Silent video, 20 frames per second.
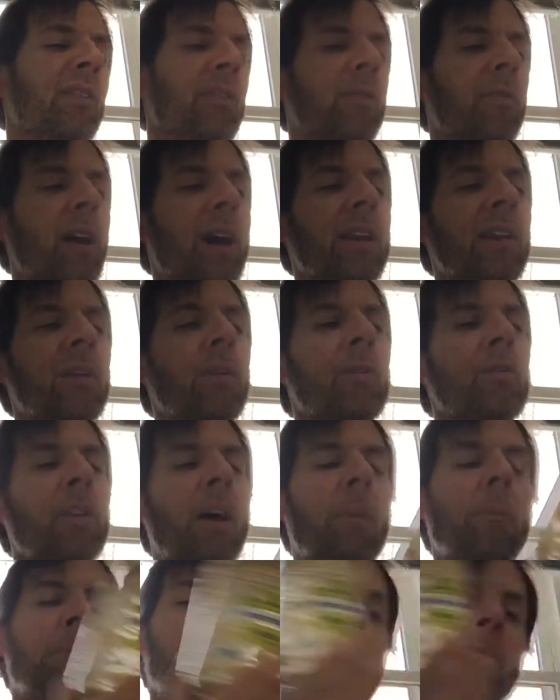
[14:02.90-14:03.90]
is if I do
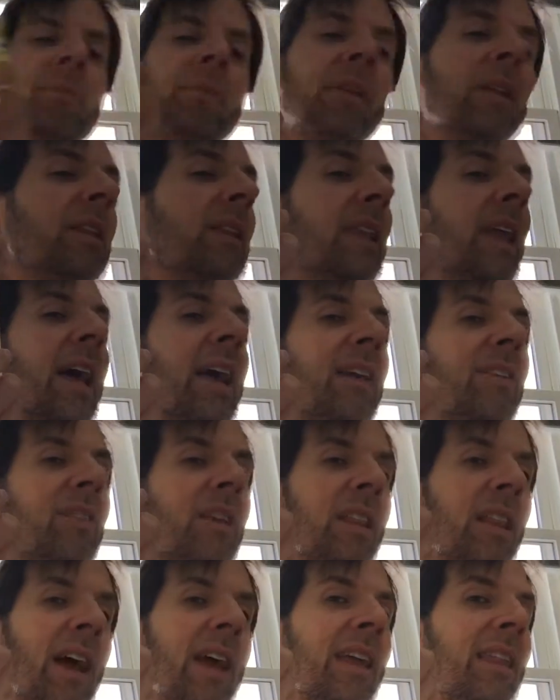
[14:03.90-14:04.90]
something
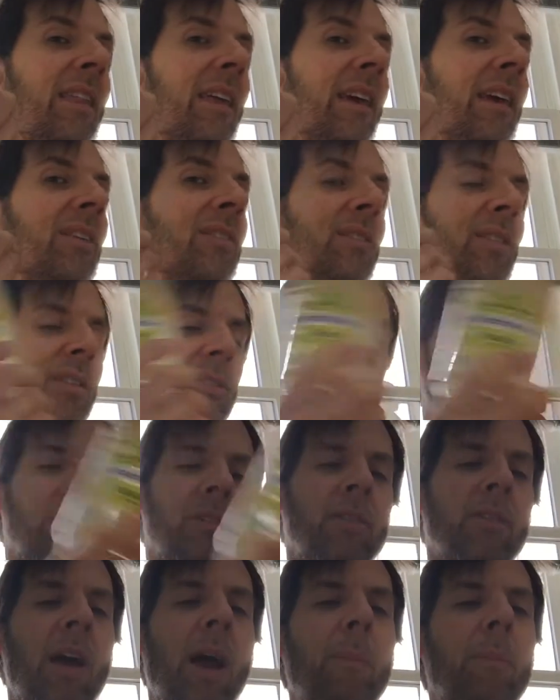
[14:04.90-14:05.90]
lazy like this, because there
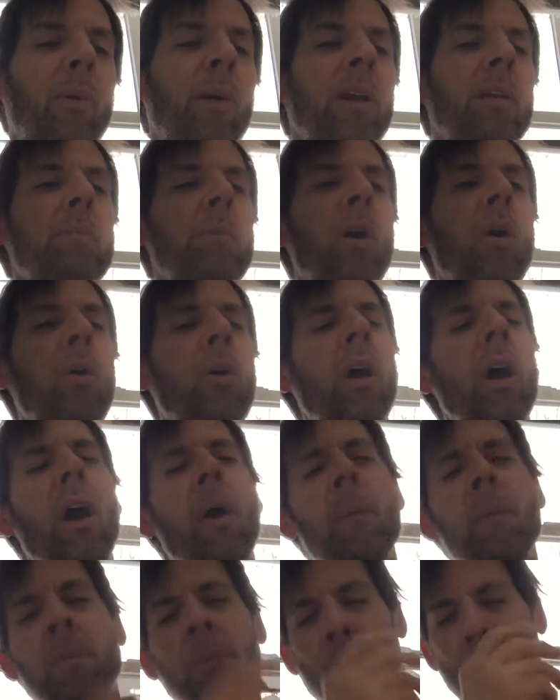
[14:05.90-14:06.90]
was evaporated milk,
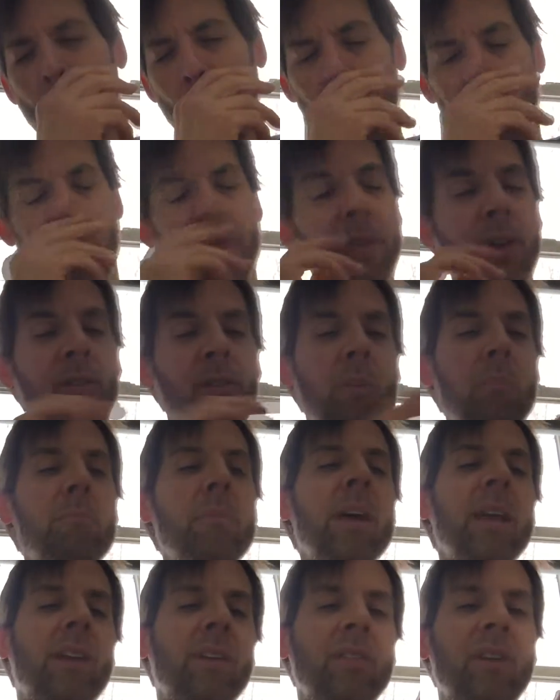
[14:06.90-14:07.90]
or if there's a
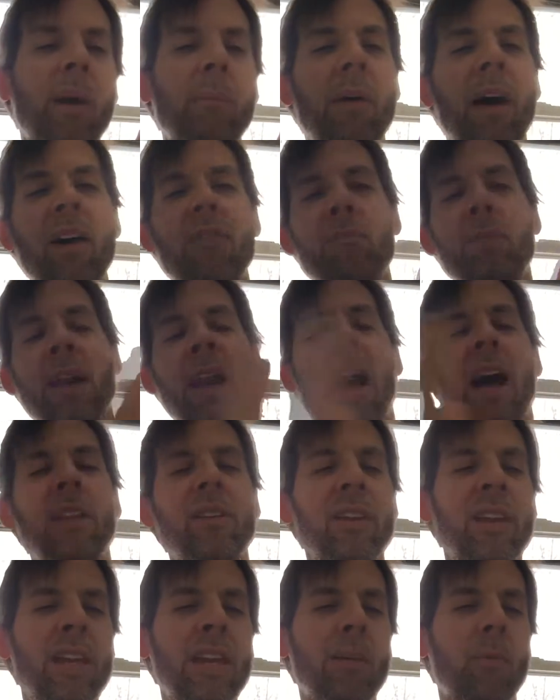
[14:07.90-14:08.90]
mix-up. I've been out
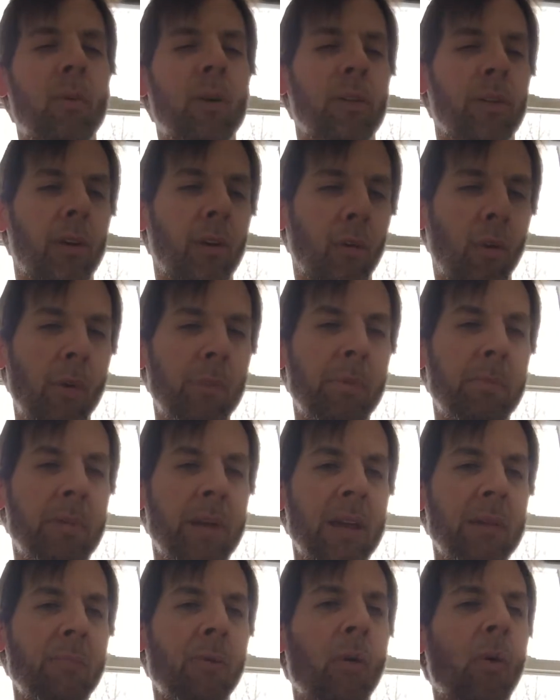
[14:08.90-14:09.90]
to eat with a group of
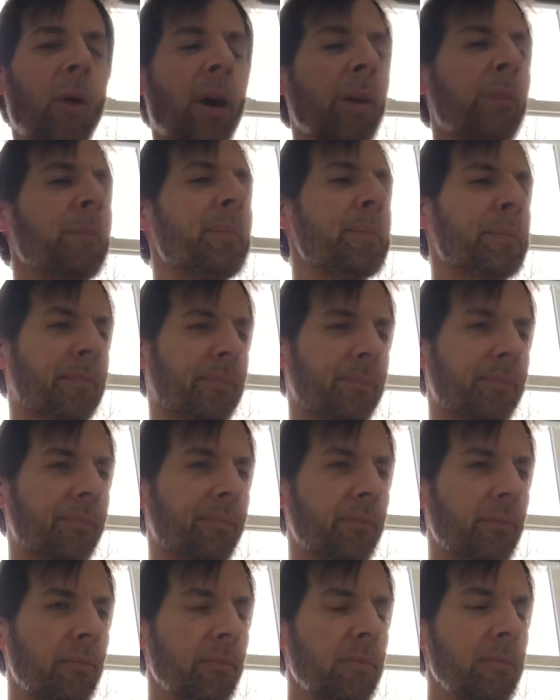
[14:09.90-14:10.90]
people, and
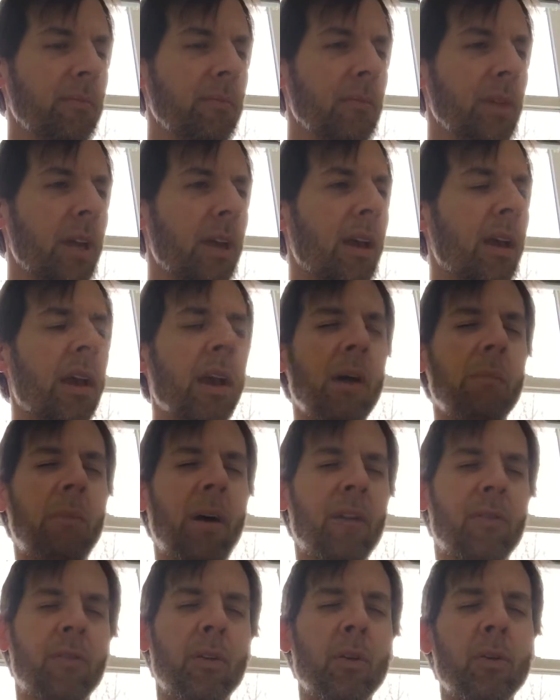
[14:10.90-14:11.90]

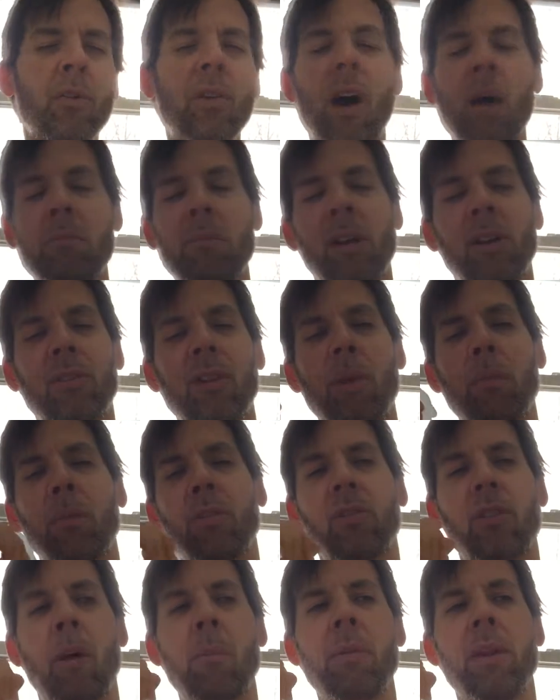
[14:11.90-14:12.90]
my food got mixed up with
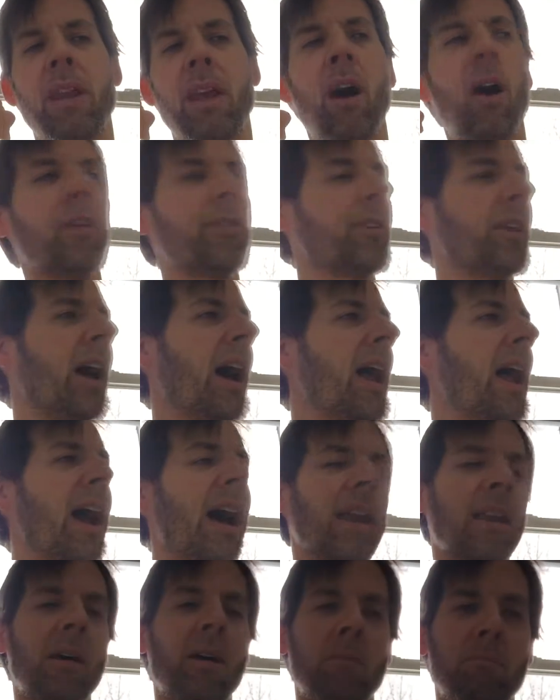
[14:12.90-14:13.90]
somebody else, and I
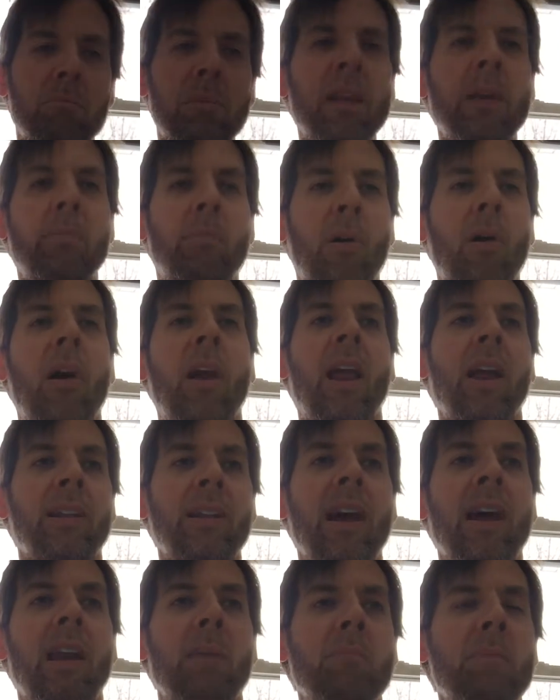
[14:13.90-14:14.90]
had a meat
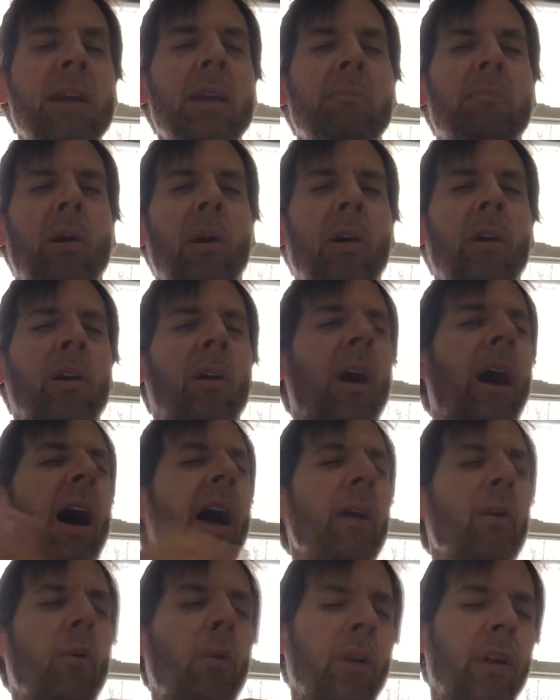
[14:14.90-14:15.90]
product. I had a meat burger.
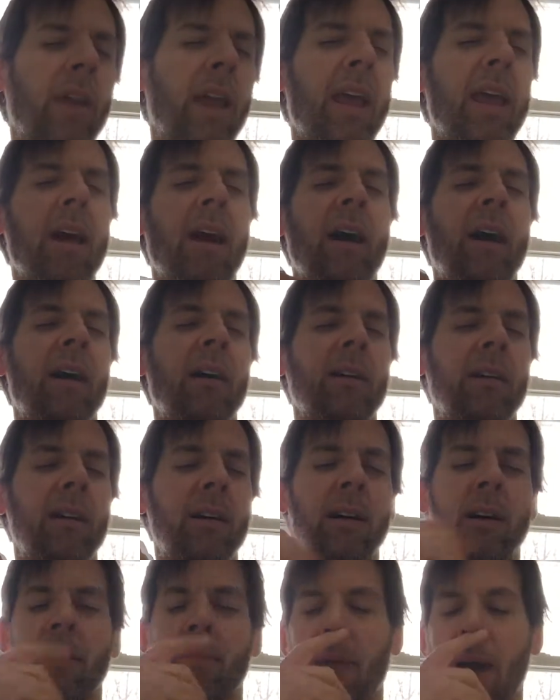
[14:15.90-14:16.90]
I ordered
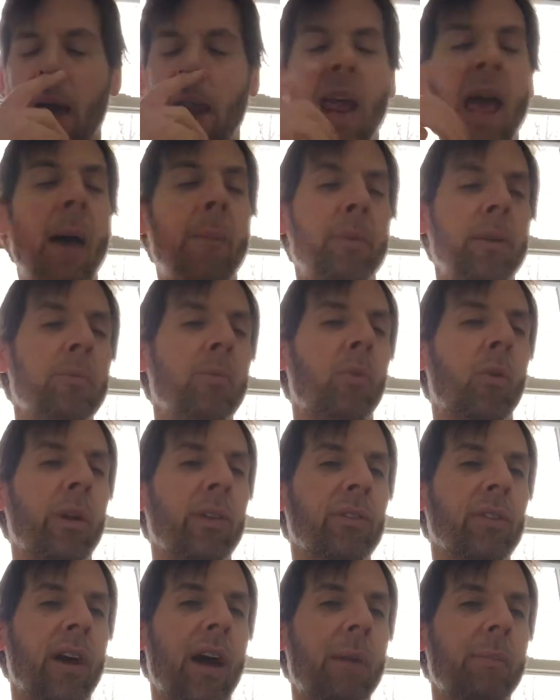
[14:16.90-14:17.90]
that happened to me
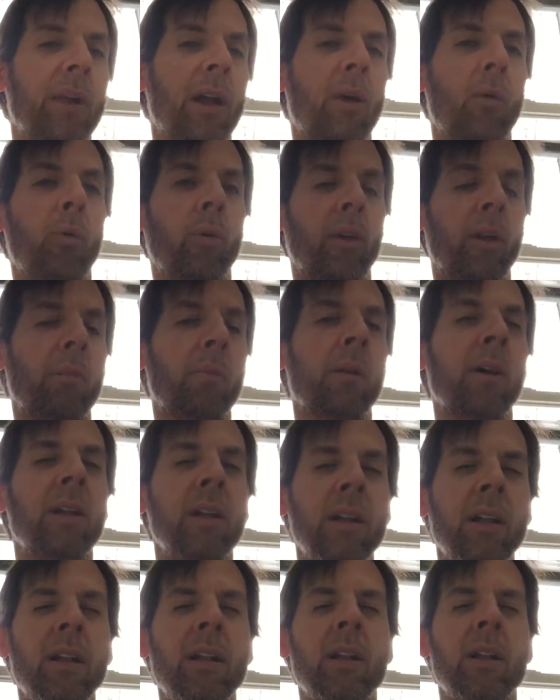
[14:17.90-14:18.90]
one time, and I ordered
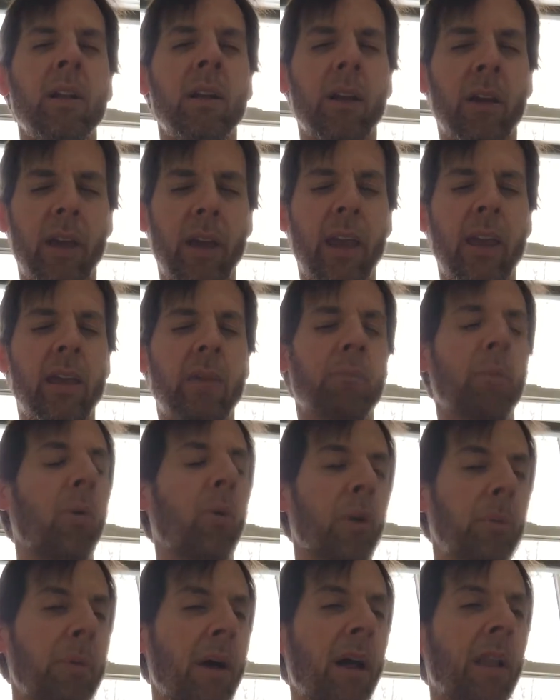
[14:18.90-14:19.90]
a
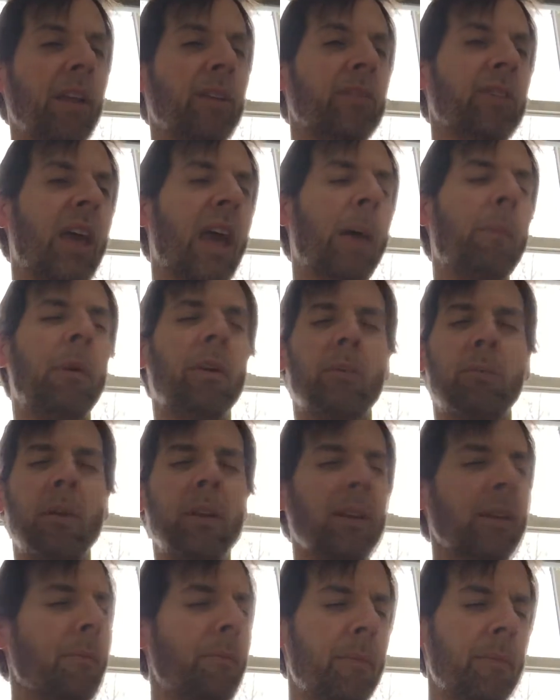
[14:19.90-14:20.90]
portobello sandwich.
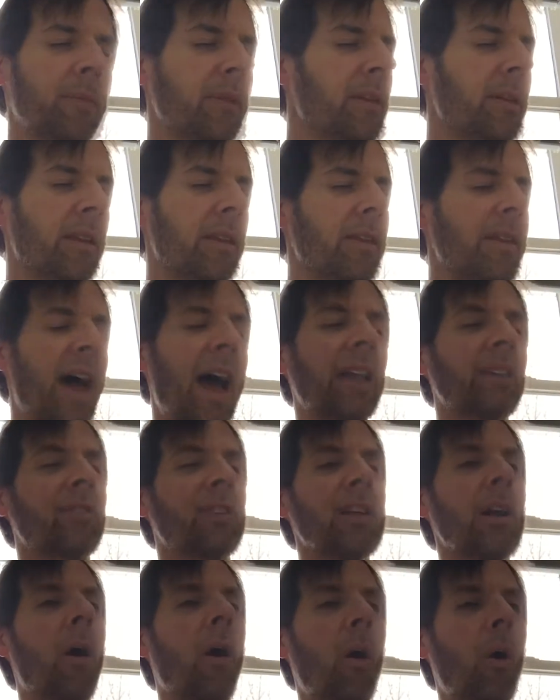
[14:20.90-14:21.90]
But
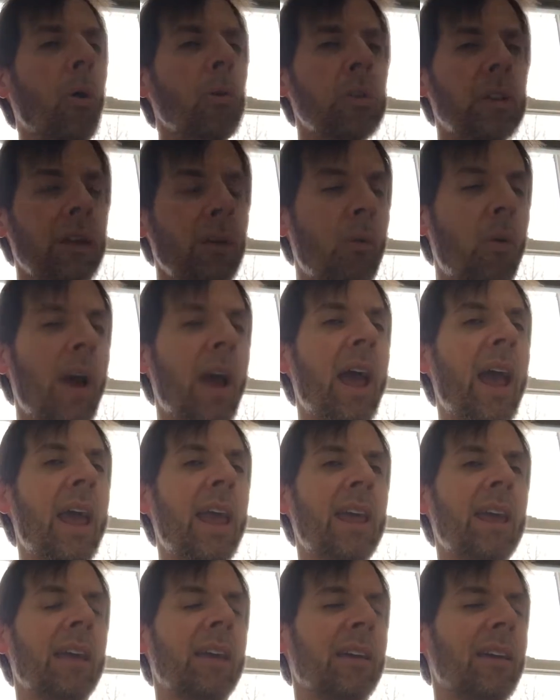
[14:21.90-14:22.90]
that's the only
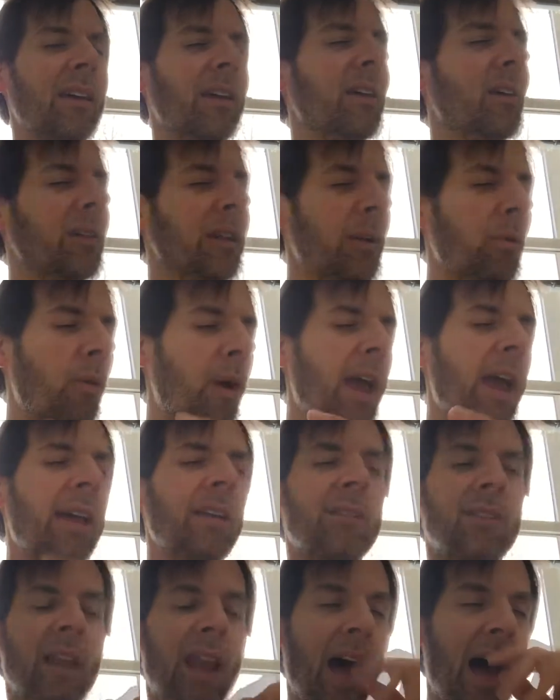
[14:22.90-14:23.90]
way. The only
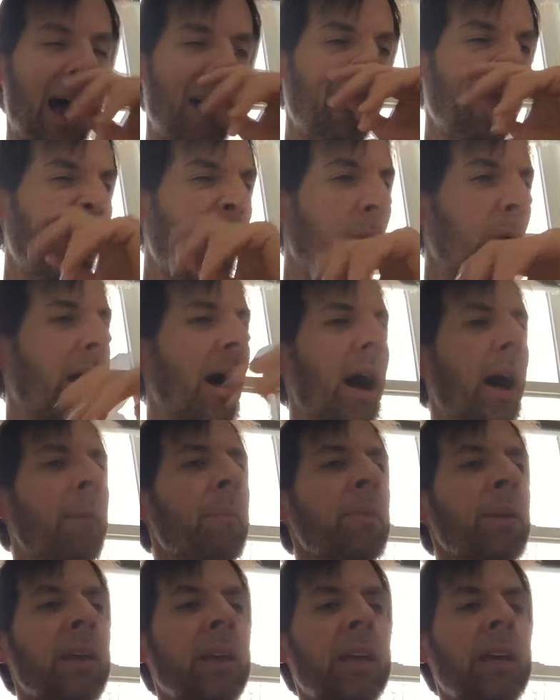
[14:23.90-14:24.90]
ways that I
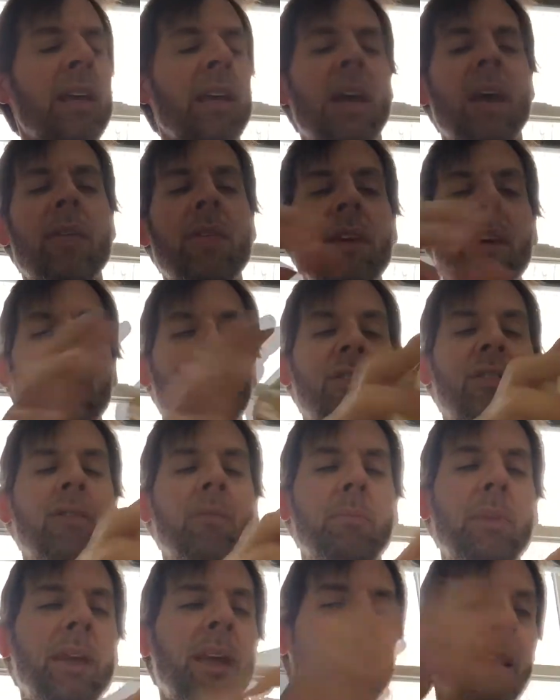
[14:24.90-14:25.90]
will, and this,
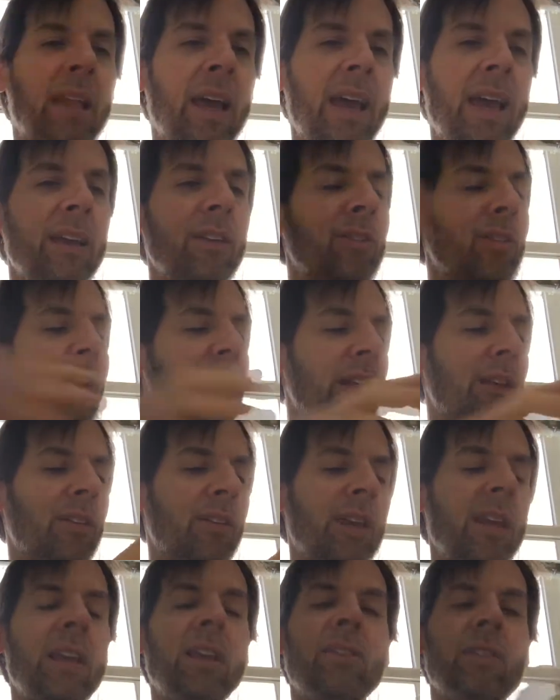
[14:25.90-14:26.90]
being lazy,
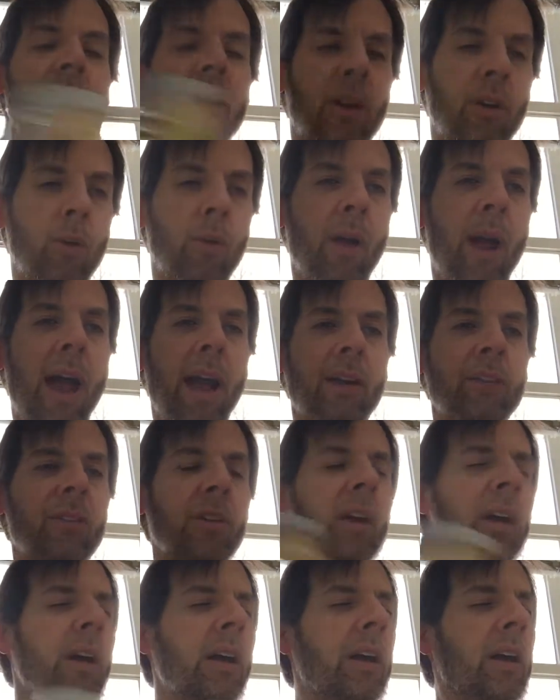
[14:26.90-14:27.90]
is easy to correct.